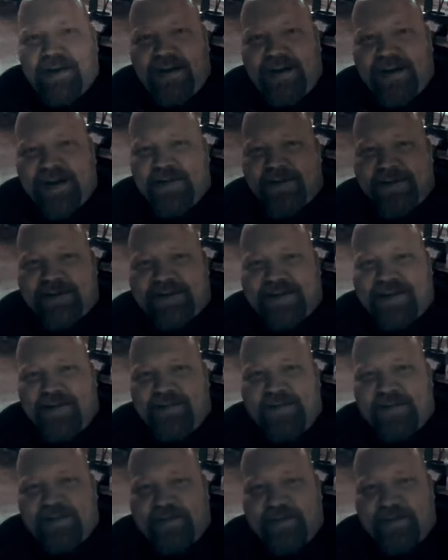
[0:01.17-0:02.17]
Hey, what's
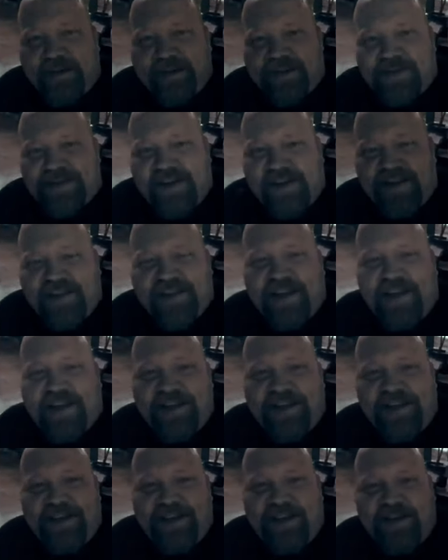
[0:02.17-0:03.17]
up, everybody? Chad
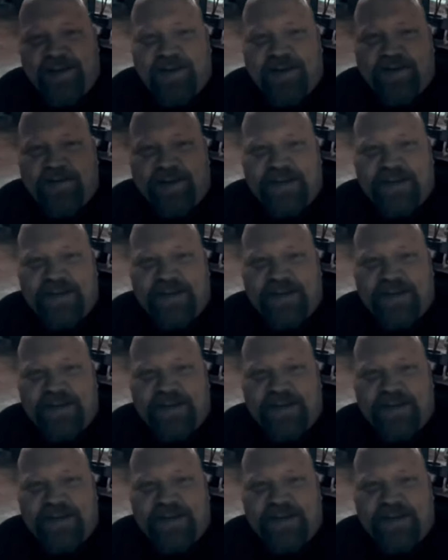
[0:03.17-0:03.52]
Calek here.